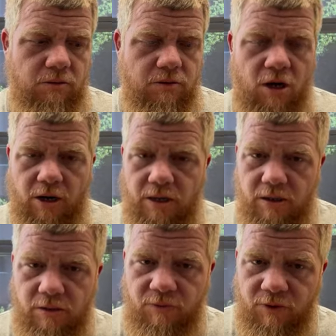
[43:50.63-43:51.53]

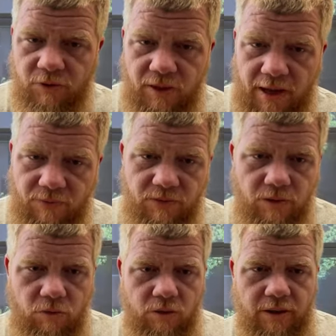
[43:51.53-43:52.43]
targeted for theft
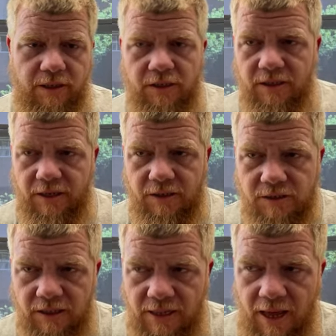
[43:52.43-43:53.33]
or anything
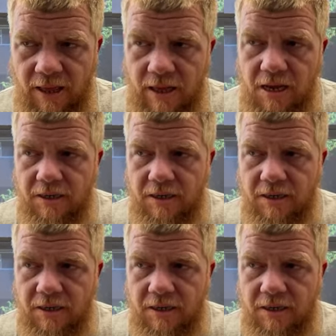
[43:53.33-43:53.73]
else like that.